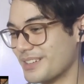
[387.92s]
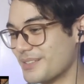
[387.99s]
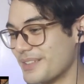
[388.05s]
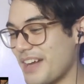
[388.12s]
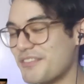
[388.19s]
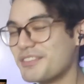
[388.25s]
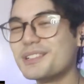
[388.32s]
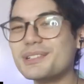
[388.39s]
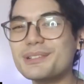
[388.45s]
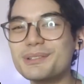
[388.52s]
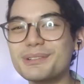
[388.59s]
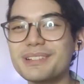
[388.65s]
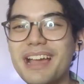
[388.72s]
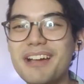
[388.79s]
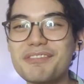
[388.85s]
We have
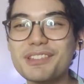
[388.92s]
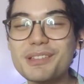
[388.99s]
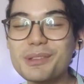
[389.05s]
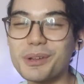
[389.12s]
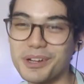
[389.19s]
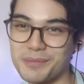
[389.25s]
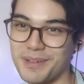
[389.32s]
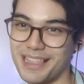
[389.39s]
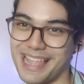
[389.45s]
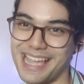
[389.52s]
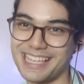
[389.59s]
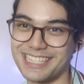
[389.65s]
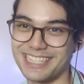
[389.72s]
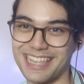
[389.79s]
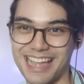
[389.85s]
to
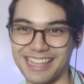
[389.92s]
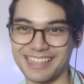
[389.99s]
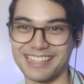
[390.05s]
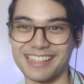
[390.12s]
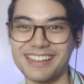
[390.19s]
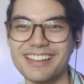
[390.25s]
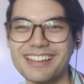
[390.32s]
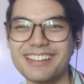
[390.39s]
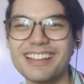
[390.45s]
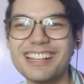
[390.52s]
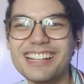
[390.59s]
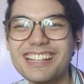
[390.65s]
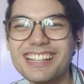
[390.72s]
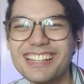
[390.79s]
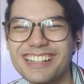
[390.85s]
normalize that.
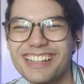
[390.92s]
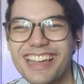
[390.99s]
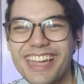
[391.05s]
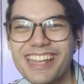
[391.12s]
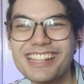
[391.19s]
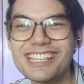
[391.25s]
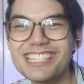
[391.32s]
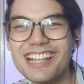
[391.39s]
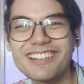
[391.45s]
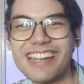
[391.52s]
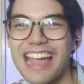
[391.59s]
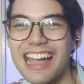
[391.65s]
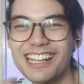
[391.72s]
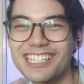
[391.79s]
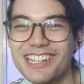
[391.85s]
Initial
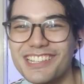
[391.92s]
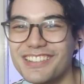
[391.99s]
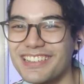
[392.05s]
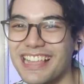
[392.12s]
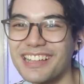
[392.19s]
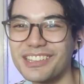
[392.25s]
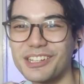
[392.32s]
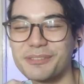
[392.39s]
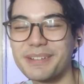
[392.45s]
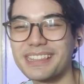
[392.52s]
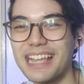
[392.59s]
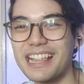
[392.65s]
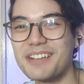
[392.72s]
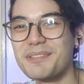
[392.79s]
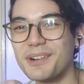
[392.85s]
reaction ko lang to, but
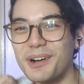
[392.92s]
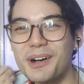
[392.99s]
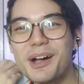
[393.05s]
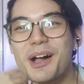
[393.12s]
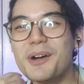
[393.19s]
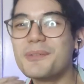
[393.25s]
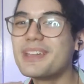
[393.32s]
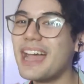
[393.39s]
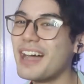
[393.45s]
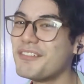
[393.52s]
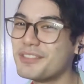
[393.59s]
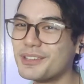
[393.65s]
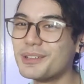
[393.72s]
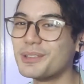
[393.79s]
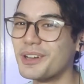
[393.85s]
alam ko, we
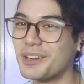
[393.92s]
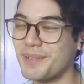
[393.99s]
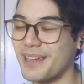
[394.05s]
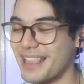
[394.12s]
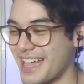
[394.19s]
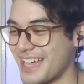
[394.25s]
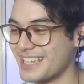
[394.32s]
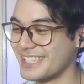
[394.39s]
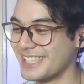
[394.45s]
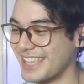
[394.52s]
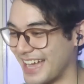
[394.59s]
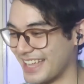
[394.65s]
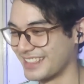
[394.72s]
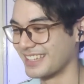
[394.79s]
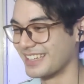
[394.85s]
have to normalize
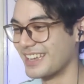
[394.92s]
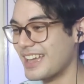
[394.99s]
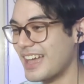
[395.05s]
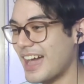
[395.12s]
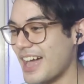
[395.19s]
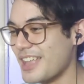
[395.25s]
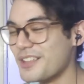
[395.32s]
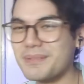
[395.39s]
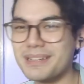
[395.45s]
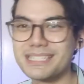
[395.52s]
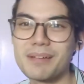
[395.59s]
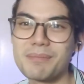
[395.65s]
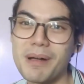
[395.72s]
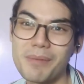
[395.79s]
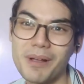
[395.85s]
that. Ano
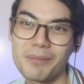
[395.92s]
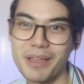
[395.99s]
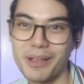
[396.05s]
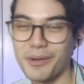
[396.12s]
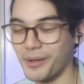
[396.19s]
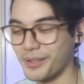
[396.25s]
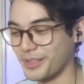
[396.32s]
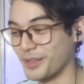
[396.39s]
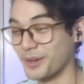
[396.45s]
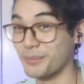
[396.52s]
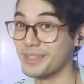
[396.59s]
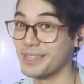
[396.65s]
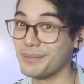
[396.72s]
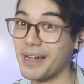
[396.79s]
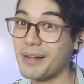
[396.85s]
masama pag may condom,
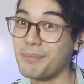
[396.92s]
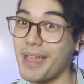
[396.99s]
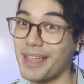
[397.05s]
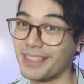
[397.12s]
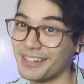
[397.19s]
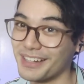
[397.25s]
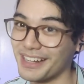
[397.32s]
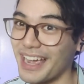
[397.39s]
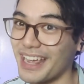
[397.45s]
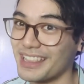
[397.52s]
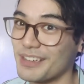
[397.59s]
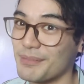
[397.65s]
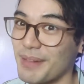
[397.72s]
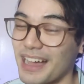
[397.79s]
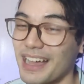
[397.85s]
di ba? Better nga eh,
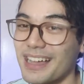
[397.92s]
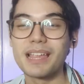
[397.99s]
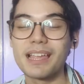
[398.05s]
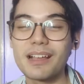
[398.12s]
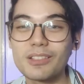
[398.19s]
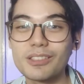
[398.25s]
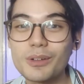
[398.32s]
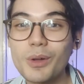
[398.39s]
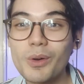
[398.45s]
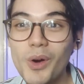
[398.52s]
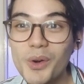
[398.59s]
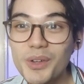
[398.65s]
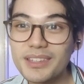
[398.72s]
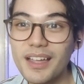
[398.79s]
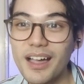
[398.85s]
di ba? To
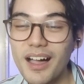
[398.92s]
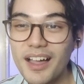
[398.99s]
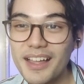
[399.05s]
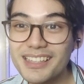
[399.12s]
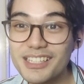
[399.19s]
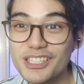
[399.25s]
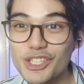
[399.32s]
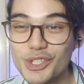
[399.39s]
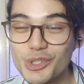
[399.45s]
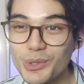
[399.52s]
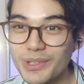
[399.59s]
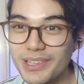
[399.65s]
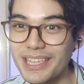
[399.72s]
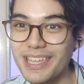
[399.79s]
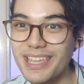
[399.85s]
quote Aunt
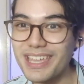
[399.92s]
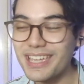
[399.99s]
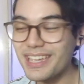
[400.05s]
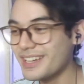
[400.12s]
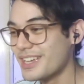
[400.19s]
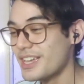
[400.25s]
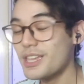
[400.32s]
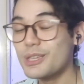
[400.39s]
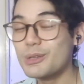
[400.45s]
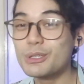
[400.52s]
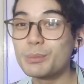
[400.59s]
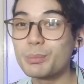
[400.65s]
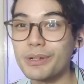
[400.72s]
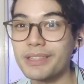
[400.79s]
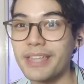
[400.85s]
Julie,
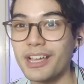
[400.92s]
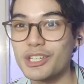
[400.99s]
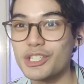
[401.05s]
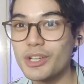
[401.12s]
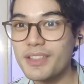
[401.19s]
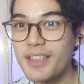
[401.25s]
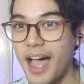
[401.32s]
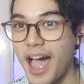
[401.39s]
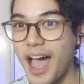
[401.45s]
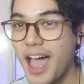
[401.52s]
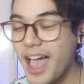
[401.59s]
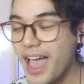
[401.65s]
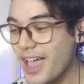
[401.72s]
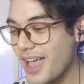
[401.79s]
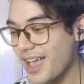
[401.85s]
use protection,
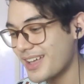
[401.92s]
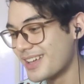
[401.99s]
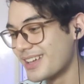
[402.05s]
ha?